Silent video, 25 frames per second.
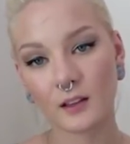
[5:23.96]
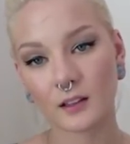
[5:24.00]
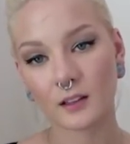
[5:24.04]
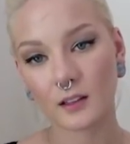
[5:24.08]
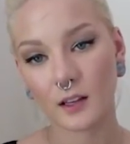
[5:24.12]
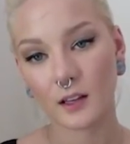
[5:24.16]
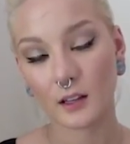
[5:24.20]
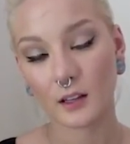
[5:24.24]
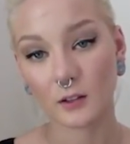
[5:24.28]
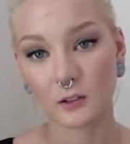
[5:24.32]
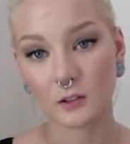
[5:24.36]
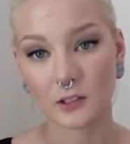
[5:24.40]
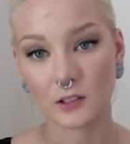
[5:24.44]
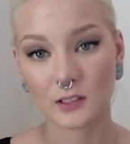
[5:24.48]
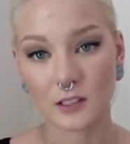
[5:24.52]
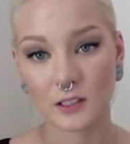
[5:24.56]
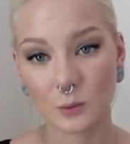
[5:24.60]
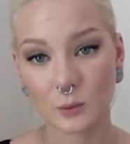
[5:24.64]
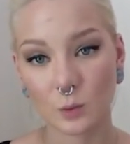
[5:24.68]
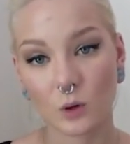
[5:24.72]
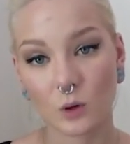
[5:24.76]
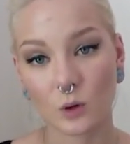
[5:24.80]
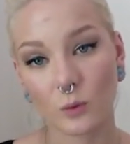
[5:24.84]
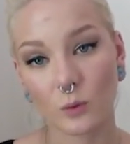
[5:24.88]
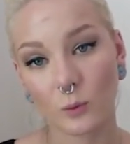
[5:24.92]
kind of see
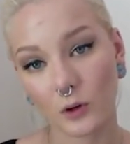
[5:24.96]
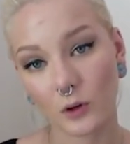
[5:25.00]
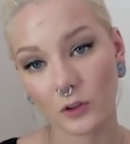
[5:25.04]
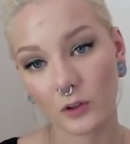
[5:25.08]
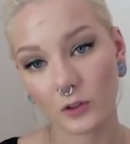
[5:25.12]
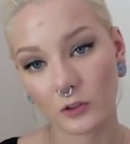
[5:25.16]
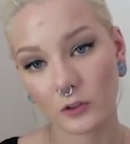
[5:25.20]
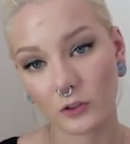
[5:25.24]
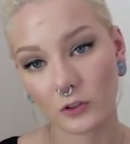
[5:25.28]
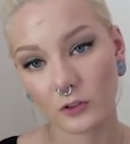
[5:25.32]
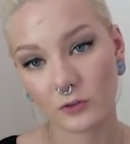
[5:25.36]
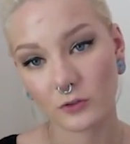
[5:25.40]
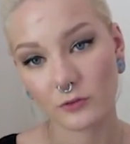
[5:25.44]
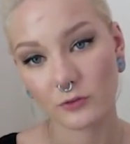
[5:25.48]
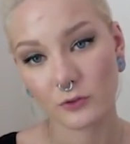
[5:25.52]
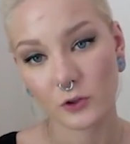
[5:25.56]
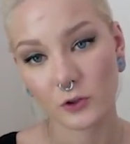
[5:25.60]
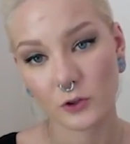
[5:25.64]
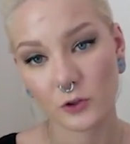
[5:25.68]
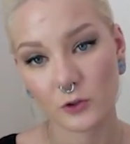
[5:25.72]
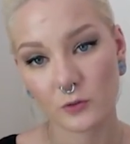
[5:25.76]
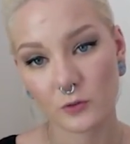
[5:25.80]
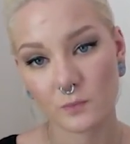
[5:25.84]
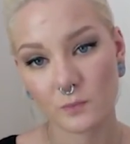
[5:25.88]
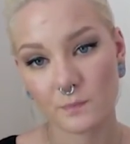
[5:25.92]
what works for
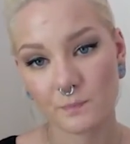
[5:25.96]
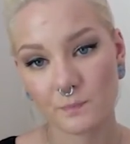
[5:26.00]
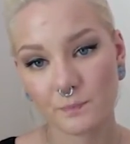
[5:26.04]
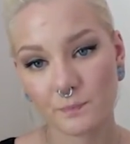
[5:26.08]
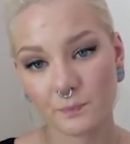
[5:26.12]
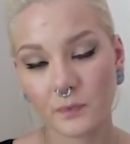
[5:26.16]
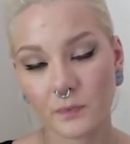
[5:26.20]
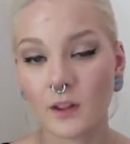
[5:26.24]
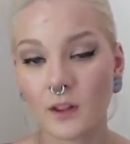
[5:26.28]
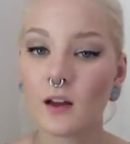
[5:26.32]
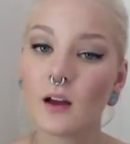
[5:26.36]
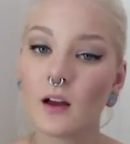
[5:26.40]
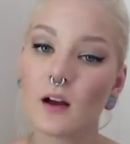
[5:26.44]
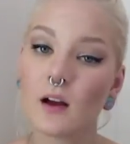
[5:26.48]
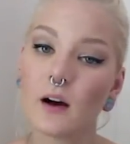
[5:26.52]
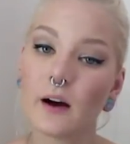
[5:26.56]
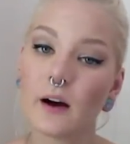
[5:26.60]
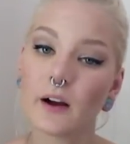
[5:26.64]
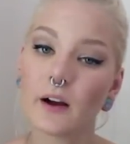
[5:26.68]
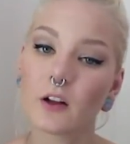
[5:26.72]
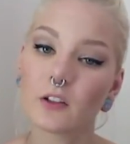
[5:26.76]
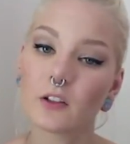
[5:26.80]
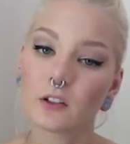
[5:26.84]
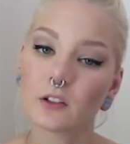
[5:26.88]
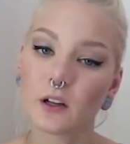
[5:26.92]
you.
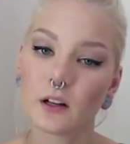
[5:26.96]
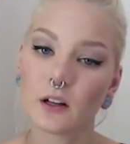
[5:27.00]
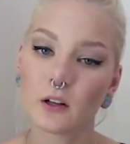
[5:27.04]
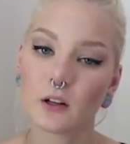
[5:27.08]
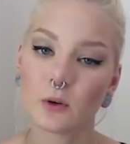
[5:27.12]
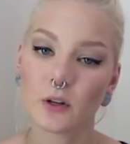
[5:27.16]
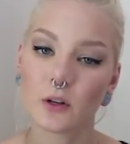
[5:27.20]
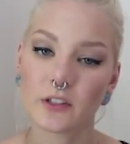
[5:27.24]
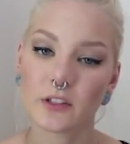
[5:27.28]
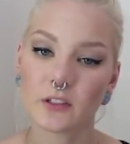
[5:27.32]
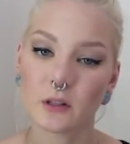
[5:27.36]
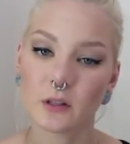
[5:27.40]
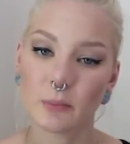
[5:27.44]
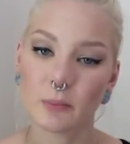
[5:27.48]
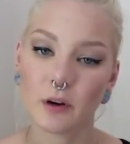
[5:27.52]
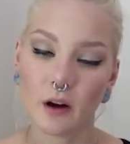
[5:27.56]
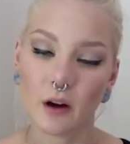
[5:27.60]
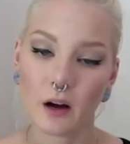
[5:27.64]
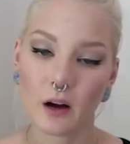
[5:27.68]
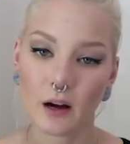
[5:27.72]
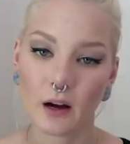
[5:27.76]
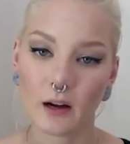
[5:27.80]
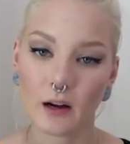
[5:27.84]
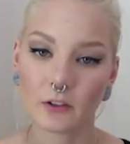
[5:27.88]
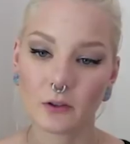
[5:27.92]
I also got a question about
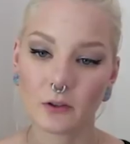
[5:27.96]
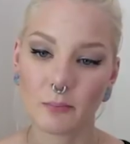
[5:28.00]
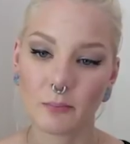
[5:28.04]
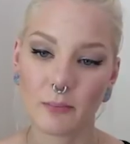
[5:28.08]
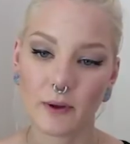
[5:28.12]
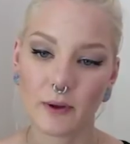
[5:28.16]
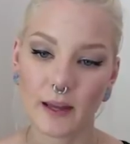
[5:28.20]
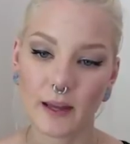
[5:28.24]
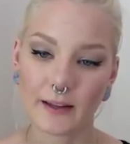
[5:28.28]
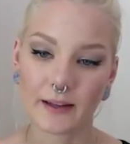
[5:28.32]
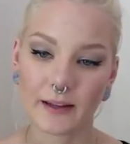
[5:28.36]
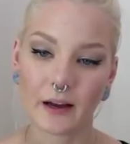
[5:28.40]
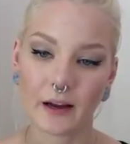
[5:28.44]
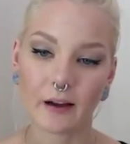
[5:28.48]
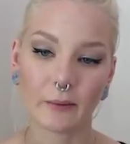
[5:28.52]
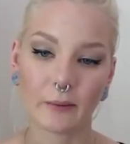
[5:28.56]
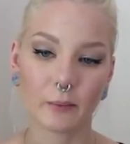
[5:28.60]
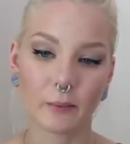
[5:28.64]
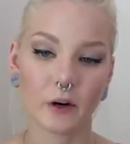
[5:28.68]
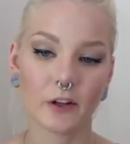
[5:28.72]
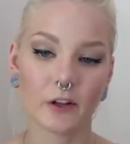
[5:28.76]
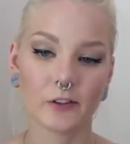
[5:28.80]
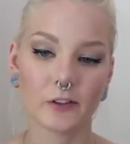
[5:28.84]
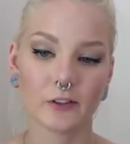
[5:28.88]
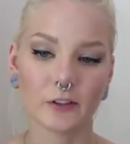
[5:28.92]
how to make
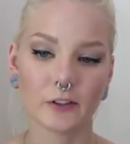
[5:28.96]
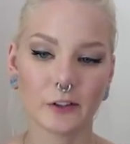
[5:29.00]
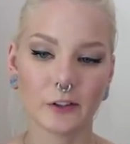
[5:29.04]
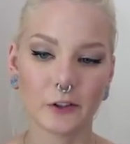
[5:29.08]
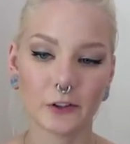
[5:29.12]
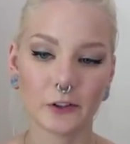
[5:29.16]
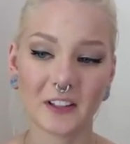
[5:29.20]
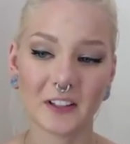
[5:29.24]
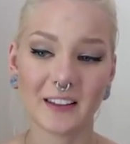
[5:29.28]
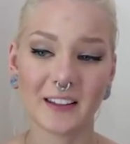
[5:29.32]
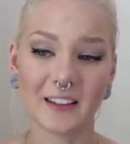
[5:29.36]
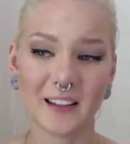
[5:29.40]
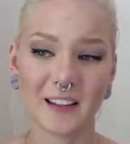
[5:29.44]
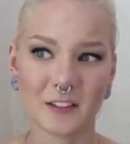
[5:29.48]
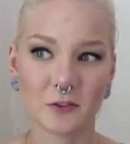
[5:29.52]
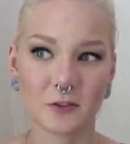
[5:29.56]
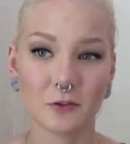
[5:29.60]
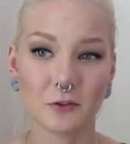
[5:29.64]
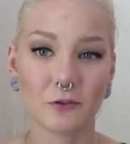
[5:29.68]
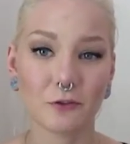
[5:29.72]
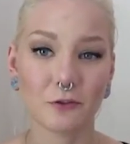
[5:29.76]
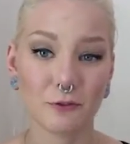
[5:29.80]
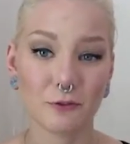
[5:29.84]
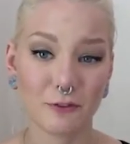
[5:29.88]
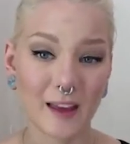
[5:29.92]
eyebrows look less
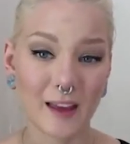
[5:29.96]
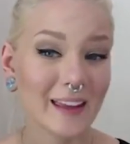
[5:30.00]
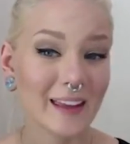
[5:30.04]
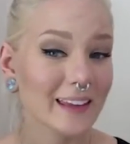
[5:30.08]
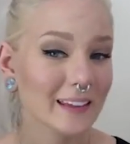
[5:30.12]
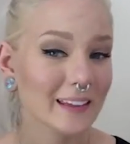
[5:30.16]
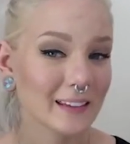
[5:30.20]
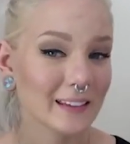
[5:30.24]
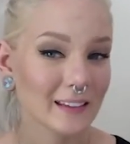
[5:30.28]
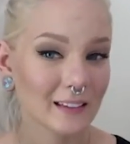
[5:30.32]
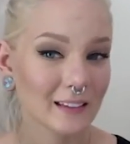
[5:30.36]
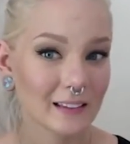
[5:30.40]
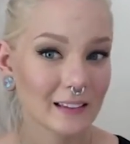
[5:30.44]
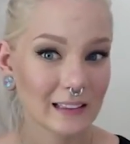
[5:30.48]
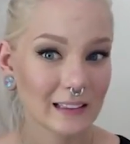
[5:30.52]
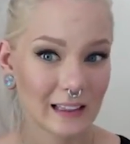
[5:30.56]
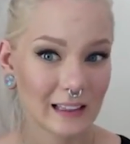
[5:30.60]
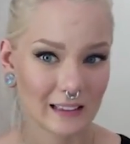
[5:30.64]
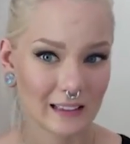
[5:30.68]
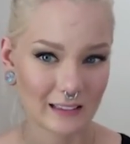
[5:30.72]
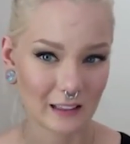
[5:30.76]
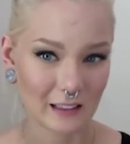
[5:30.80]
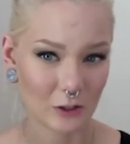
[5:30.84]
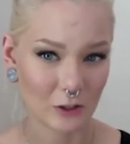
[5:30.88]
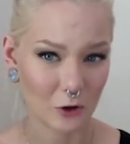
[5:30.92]
fake,
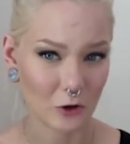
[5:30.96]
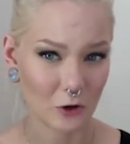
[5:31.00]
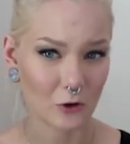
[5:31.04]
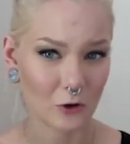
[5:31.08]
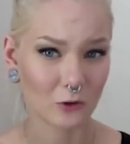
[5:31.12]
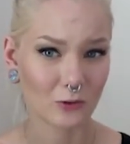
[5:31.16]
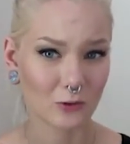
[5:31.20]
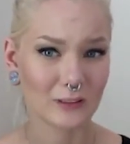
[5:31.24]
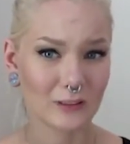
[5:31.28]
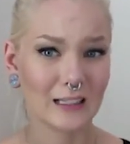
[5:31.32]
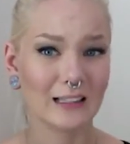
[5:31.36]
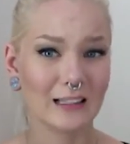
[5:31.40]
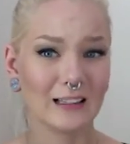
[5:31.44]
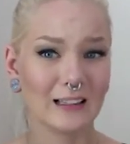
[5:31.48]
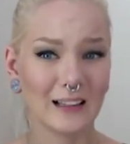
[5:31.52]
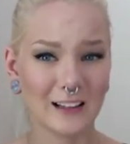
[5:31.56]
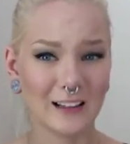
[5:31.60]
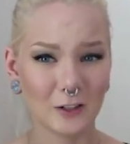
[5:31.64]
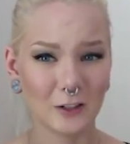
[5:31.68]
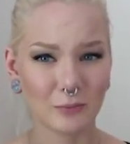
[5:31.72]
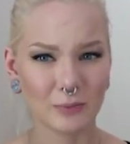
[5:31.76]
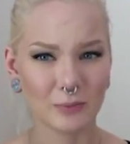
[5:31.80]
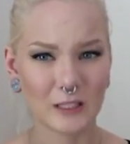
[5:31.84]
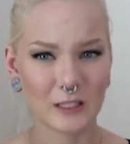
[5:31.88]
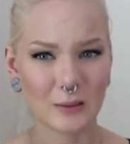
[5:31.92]
because I know a lot
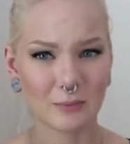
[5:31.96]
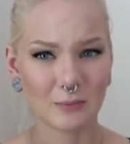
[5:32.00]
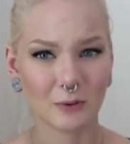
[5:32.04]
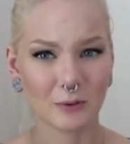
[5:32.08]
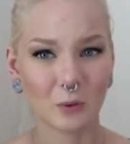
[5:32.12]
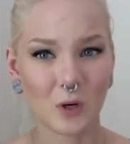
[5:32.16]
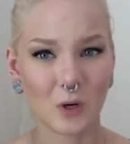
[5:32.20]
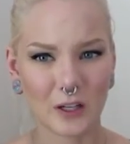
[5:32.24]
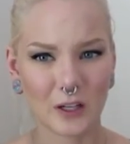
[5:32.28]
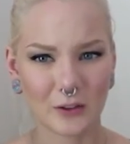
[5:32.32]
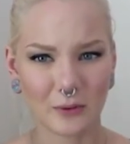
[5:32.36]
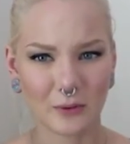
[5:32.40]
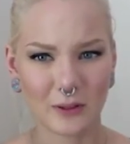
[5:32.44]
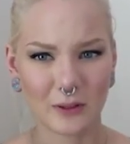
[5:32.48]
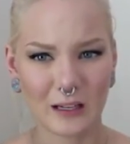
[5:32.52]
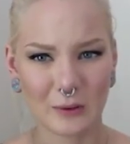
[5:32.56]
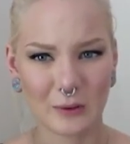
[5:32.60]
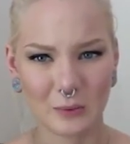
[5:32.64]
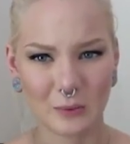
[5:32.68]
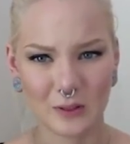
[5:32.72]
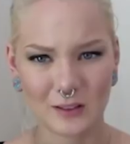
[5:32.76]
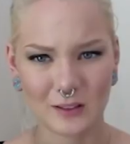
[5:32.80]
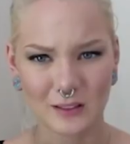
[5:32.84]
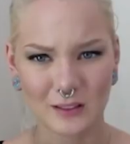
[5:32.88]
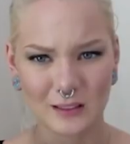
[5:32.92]
of people walk
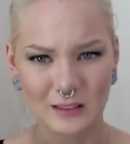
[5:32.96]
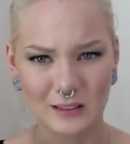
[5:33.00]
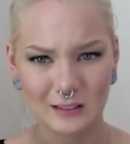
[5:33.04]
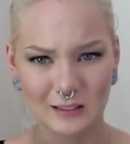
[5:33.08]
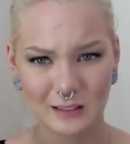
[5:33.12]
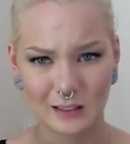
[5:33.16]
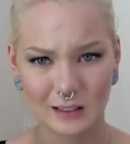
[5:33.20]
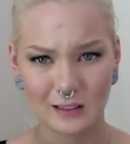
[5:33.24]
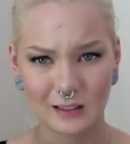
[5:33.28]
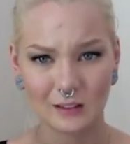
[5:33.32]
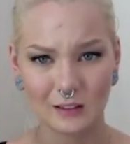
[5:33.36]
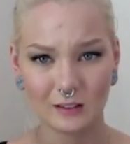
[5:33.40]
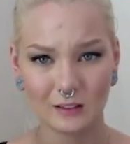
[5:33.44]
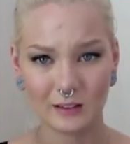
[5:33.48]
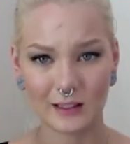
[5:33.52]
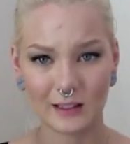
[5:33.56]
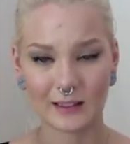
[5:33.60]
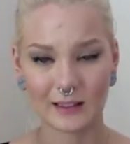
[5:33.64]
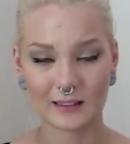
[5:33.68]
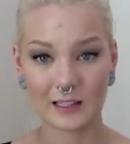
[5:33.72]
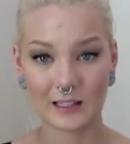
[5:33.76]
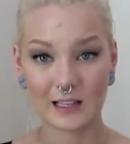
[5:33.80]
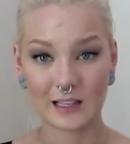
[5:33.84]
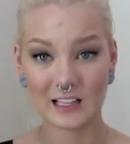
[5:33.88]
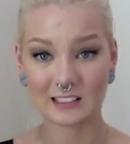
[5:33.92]
around with these kind of
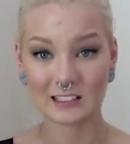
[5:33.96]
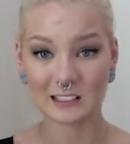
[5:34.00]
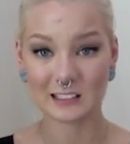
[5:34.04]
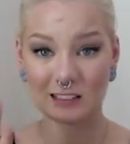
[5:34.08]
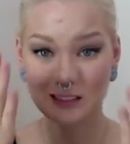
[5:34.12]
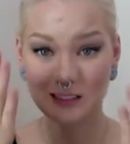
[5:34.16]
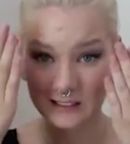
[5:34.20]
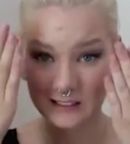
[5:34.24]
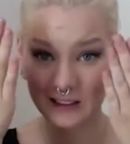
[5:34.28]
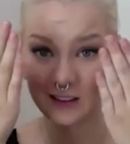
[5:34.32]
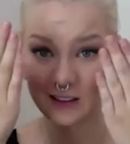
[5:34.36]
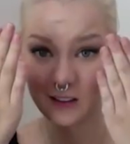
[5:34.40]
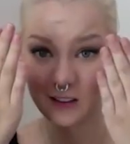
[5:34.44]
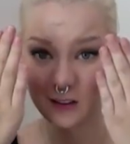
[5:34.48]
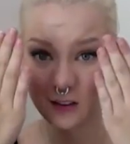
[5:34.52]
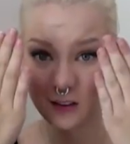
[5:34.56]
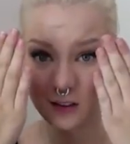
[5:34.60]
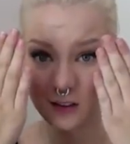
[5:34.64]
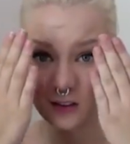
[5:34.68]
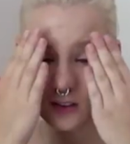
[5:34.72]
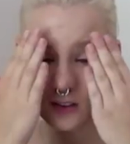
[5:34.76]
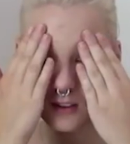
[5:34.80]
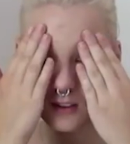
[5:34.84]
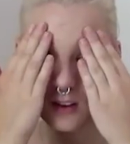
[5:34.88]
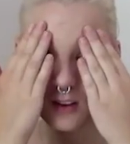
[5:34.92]
like
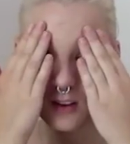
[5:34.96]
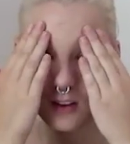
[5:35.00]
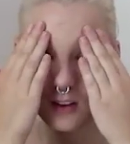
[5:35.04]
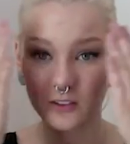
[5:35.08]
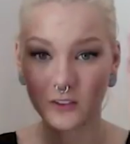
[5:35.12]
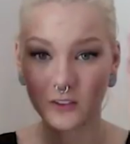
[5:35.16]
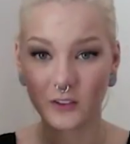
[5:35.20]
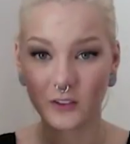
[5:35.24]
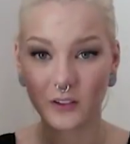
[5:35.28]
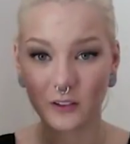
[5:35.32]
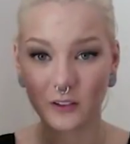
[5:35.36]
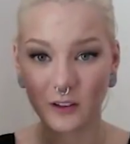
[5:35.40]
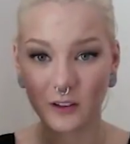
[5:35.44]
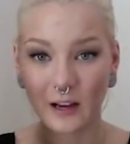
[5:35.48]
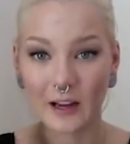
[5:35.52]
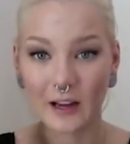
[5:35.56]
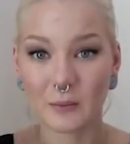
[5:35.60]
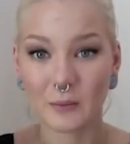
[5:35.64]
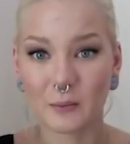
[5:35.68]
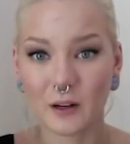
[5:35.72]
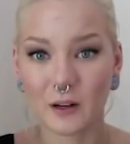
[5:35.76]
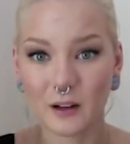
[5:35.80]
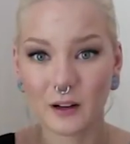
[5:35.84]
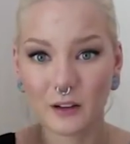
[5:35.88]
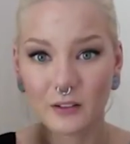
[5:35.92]
stickers on their
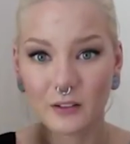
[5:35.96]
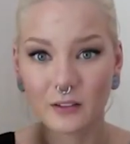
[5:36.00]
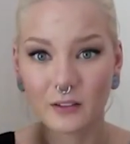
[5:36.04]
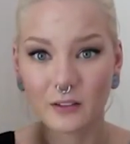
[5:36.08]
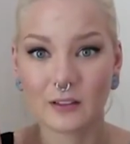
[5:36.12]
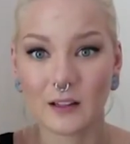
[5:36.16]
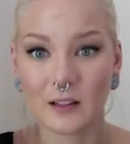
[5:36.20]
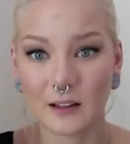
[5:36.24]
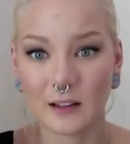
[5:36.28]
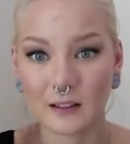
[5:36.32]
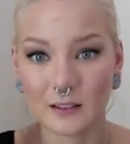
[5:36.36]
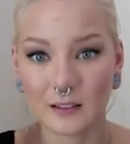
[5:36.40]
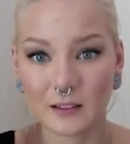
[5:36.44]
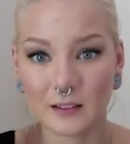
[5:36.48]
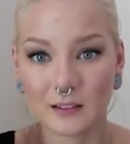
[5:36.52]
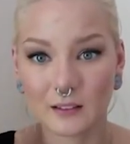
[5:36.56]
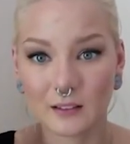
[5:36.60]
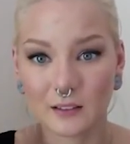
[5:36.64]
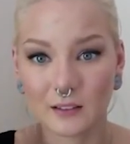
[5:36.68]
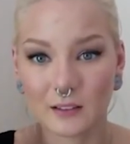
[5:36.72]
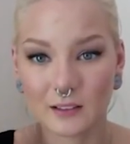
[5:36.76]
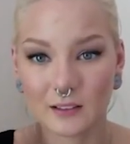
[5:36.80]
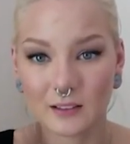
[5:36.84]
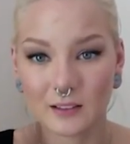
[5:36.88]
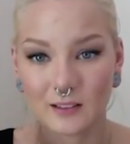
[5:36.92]
eyebrows, like it
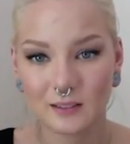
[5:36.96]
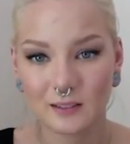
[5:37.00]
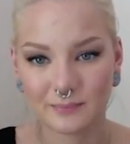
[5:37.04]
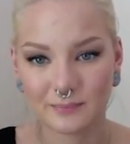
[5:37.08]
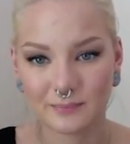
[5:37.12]
looks